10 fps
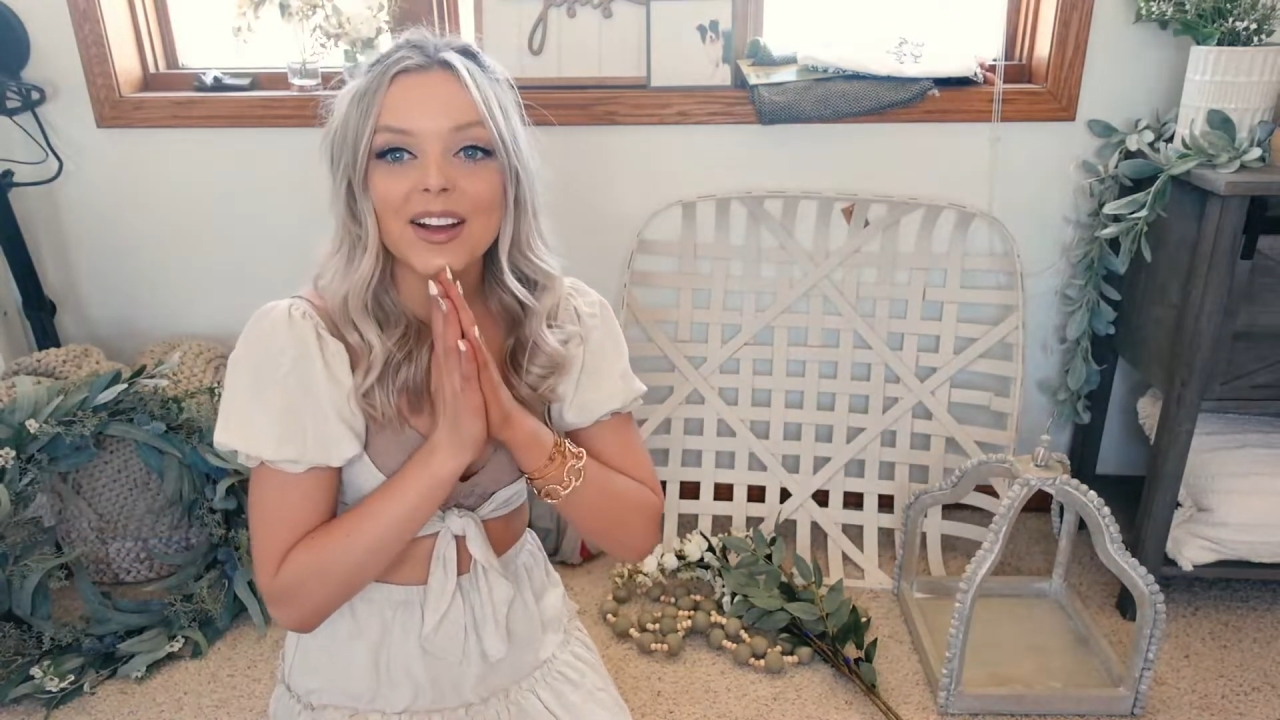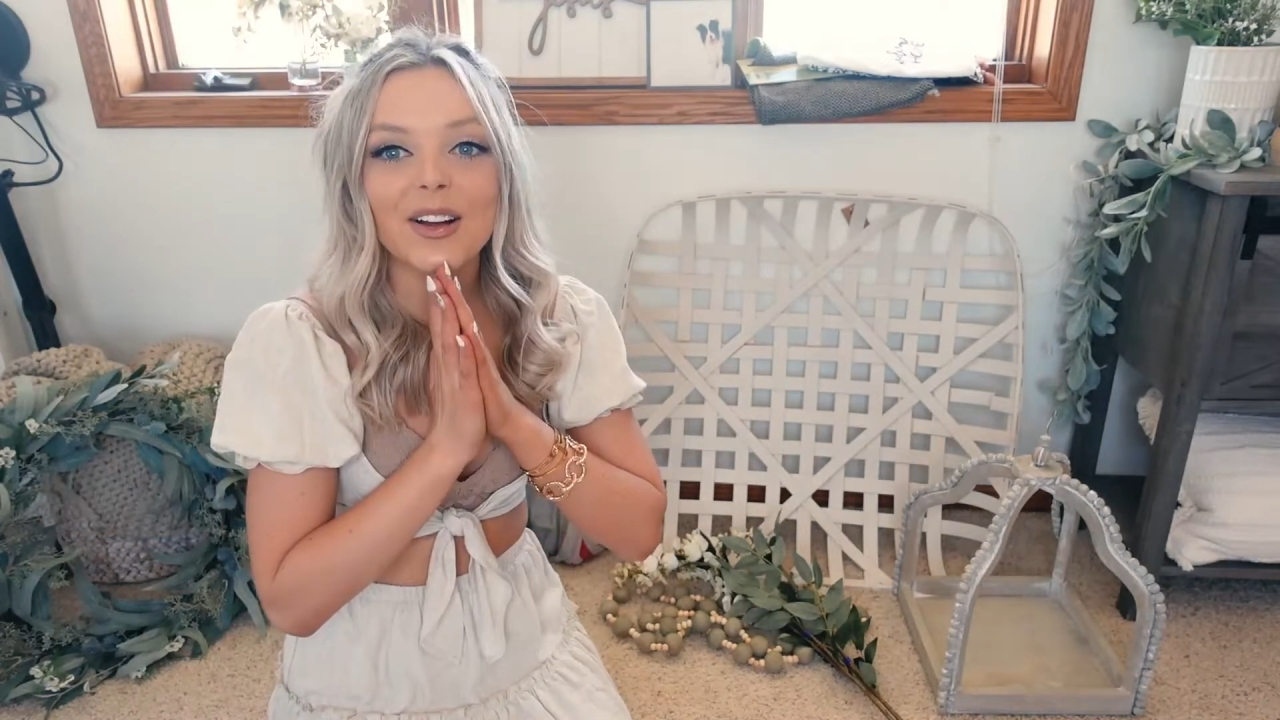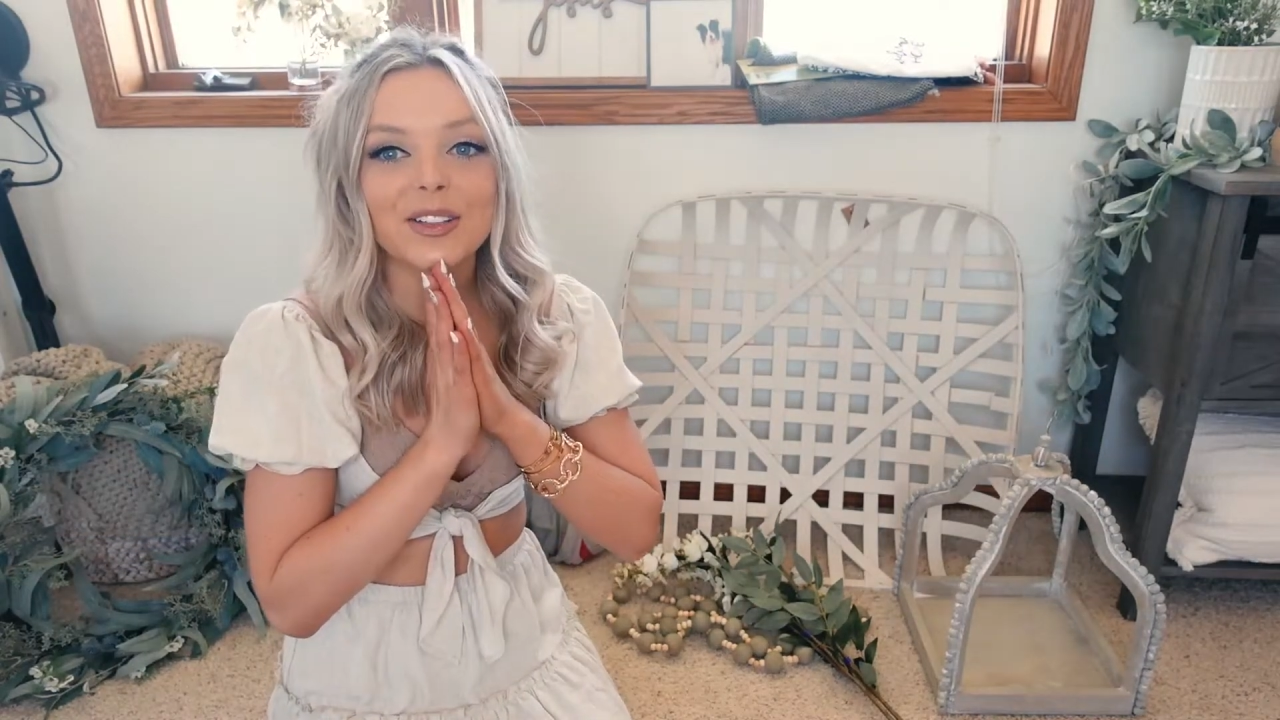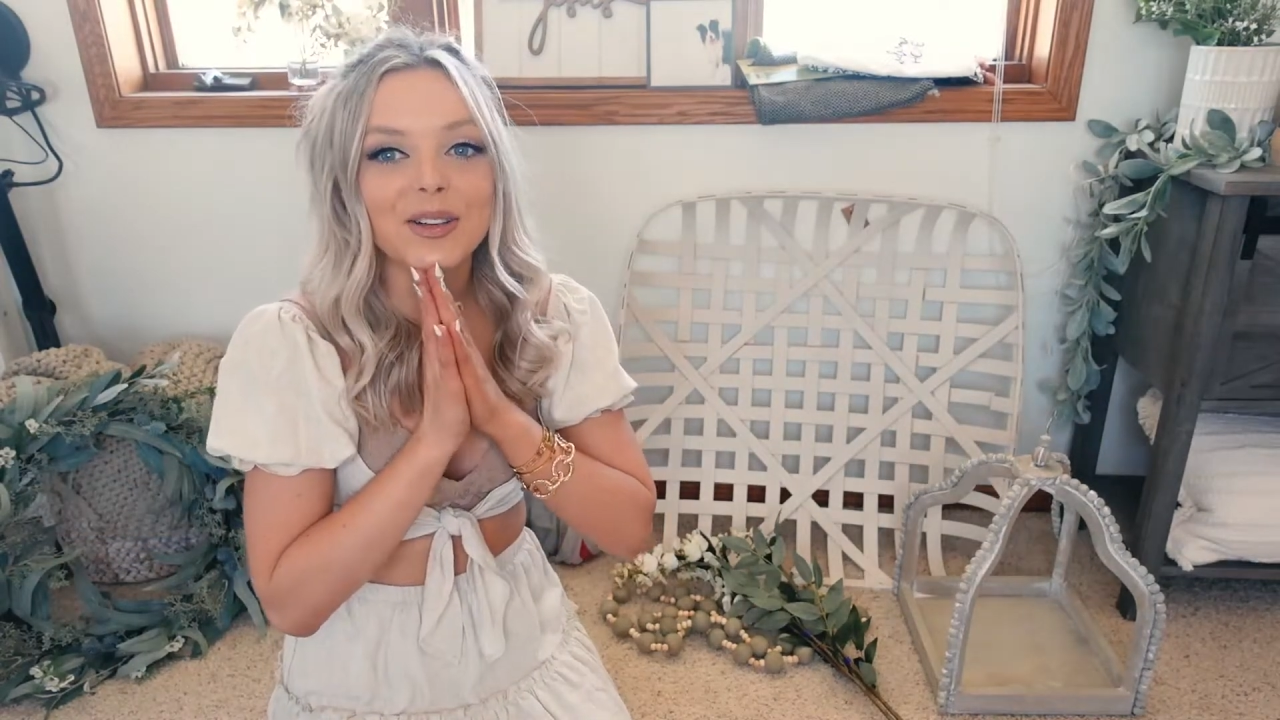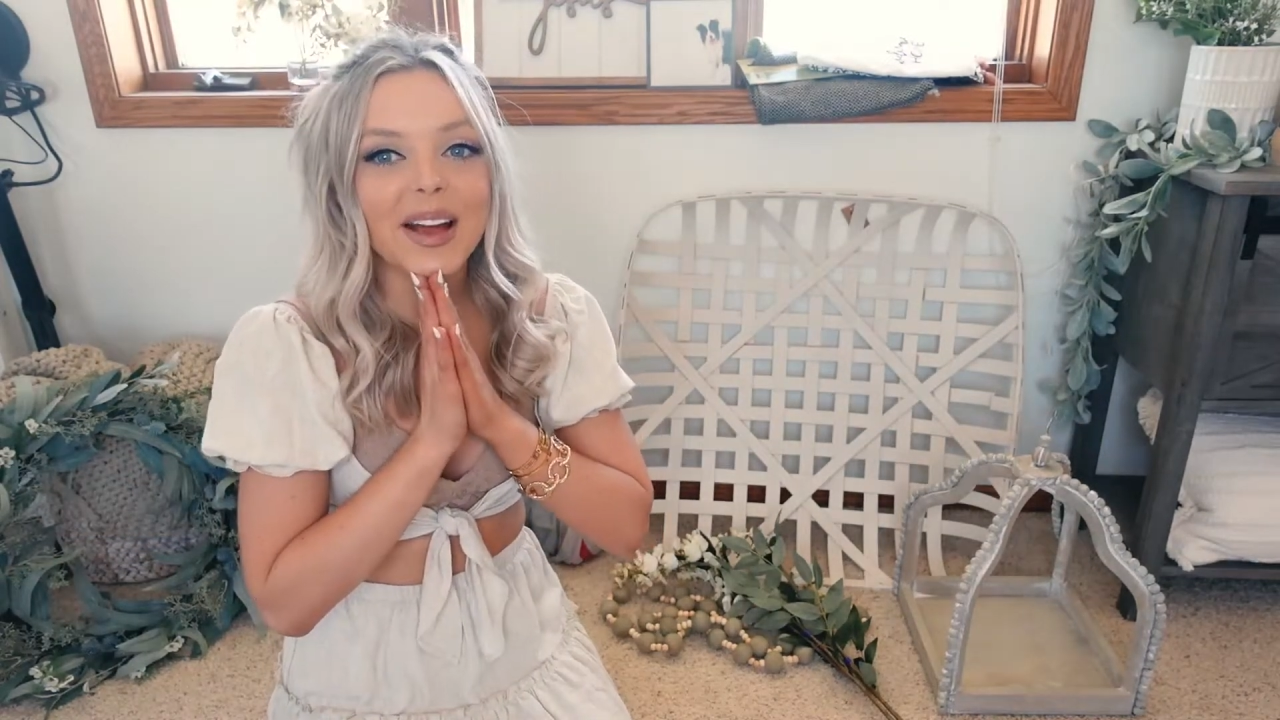
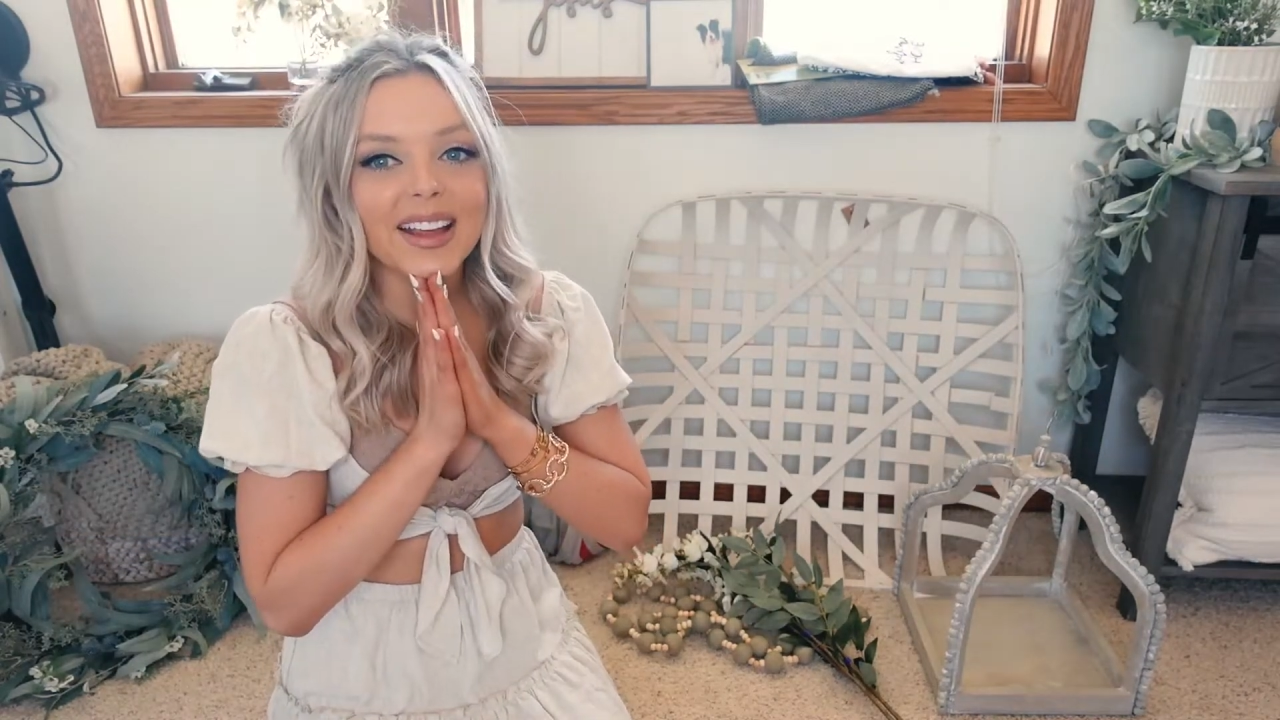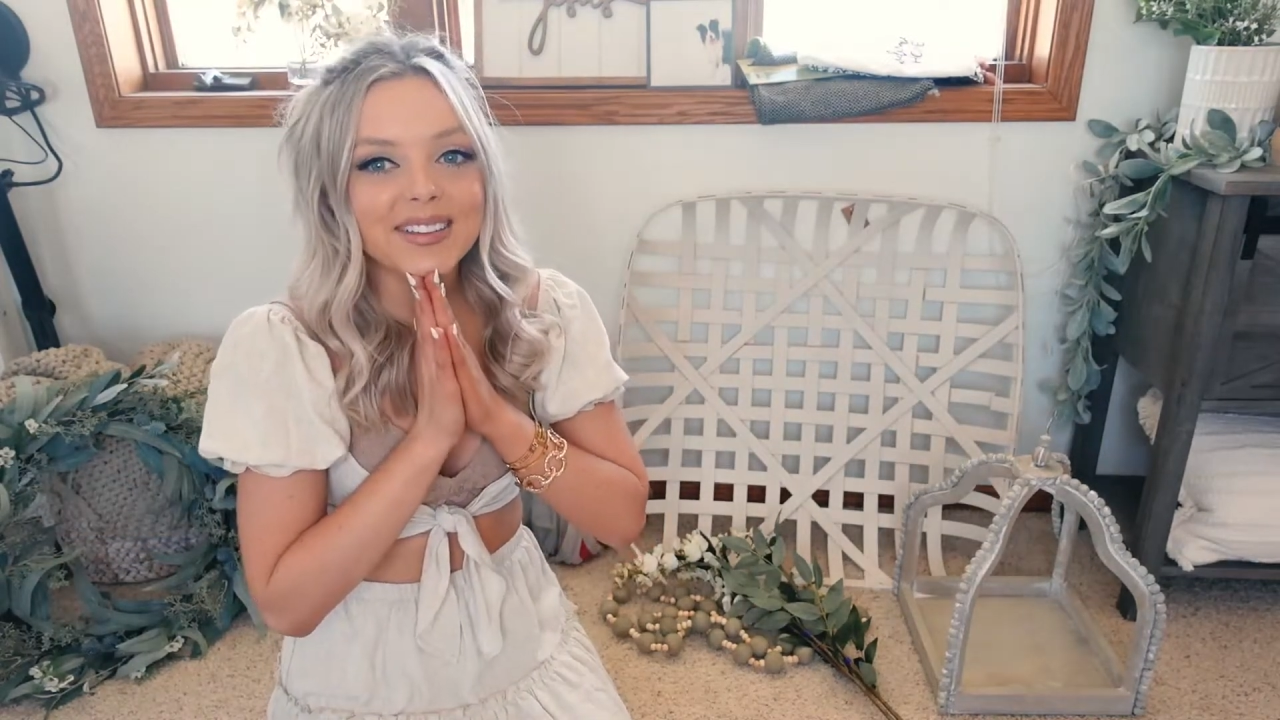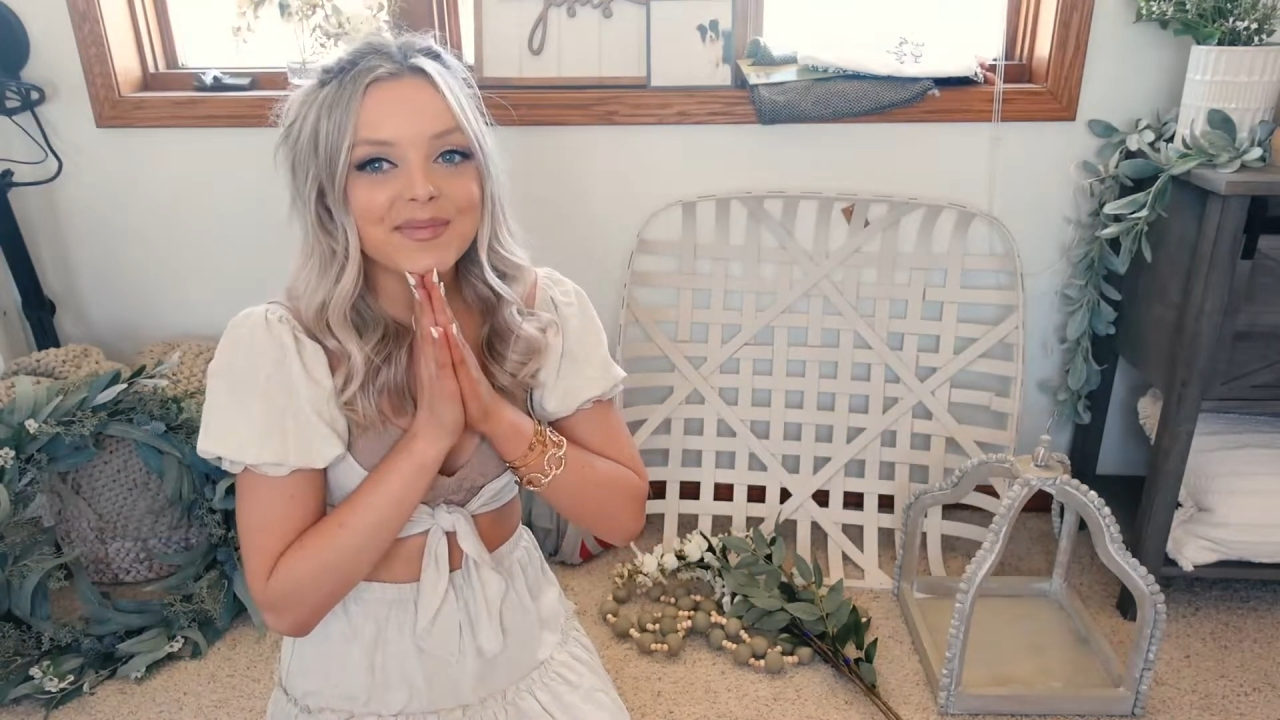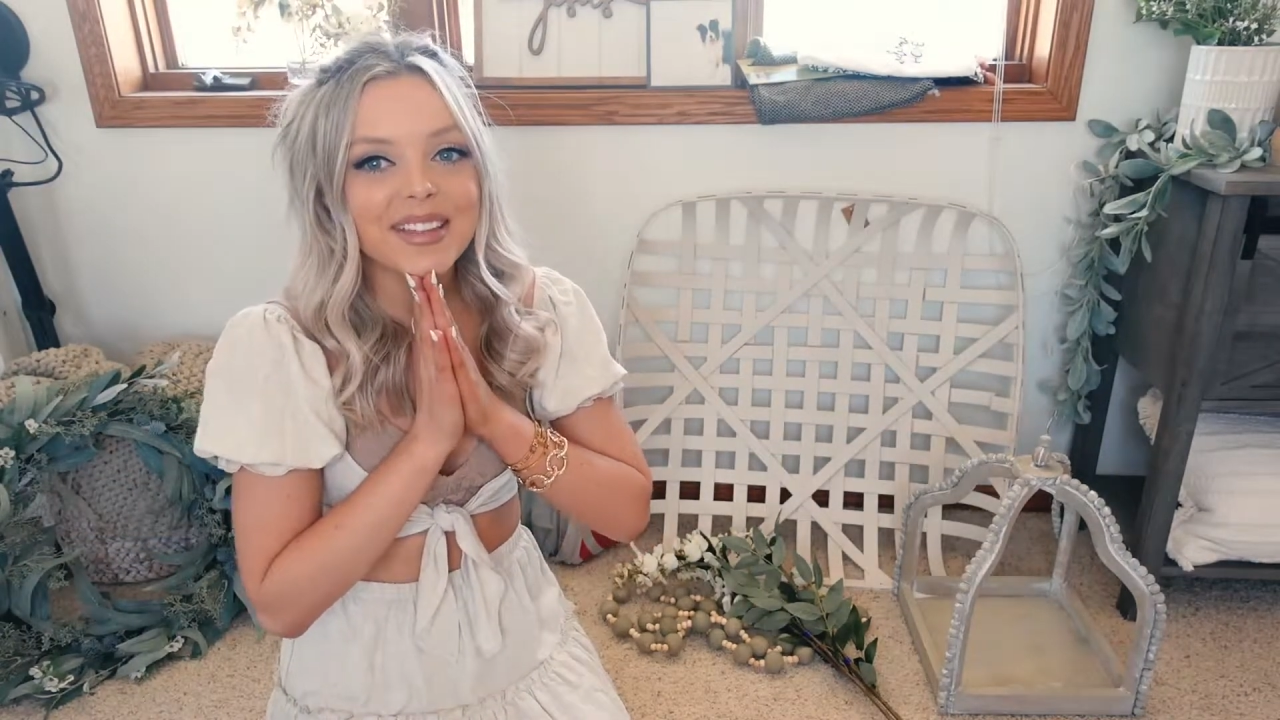I'll try and